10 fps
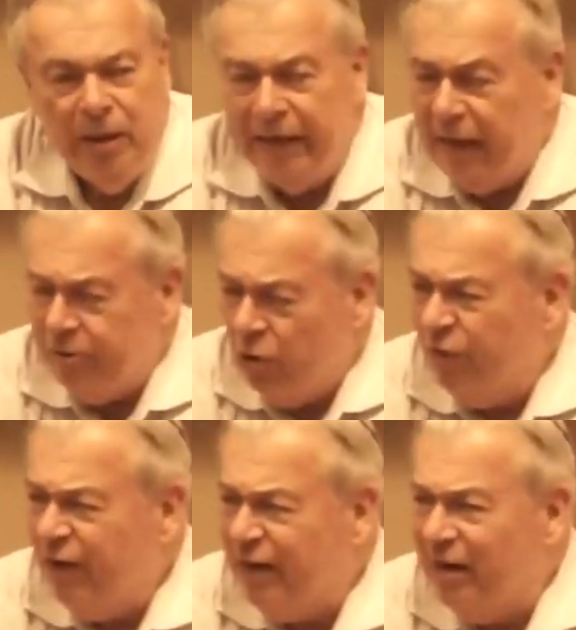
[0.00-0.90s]
And
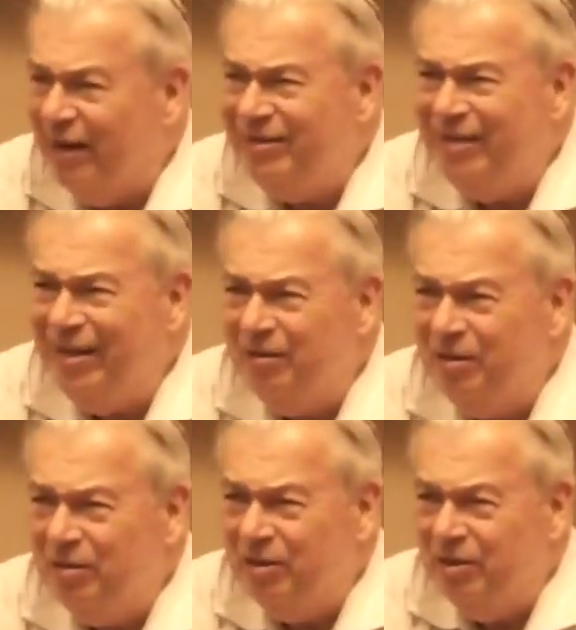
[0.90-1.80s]
don't forget,
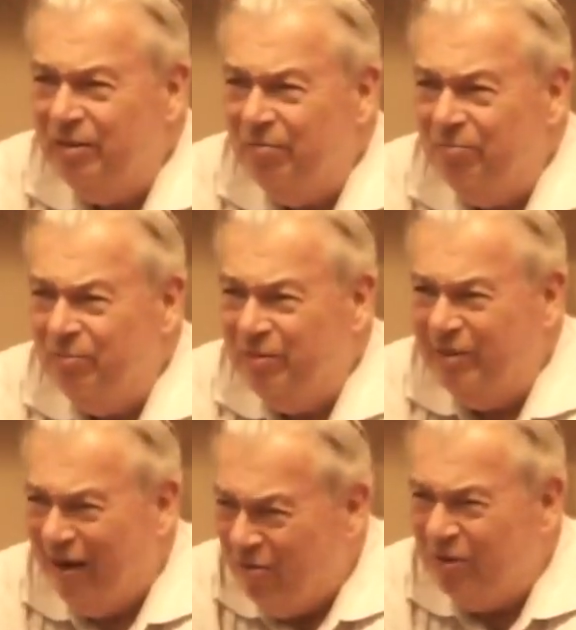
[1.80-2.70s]
19
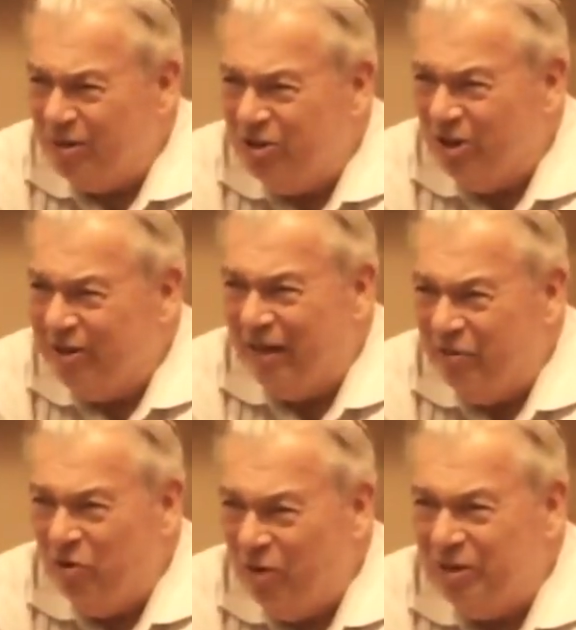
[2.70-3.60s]
terrorists shut
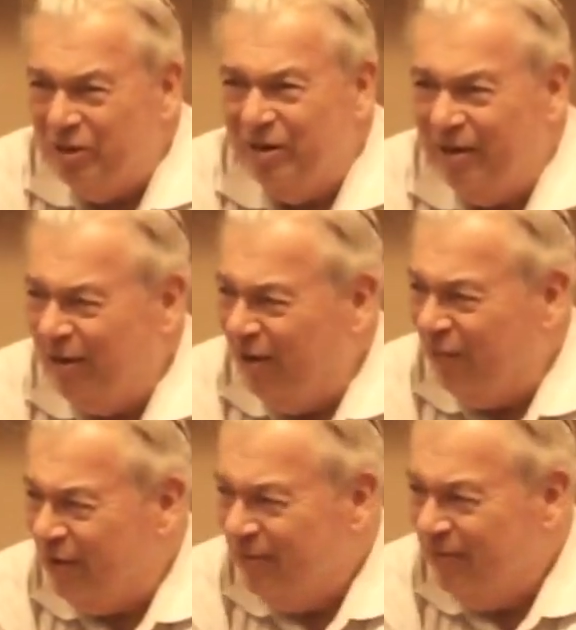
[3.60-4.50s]
down the U.S. on 9/11.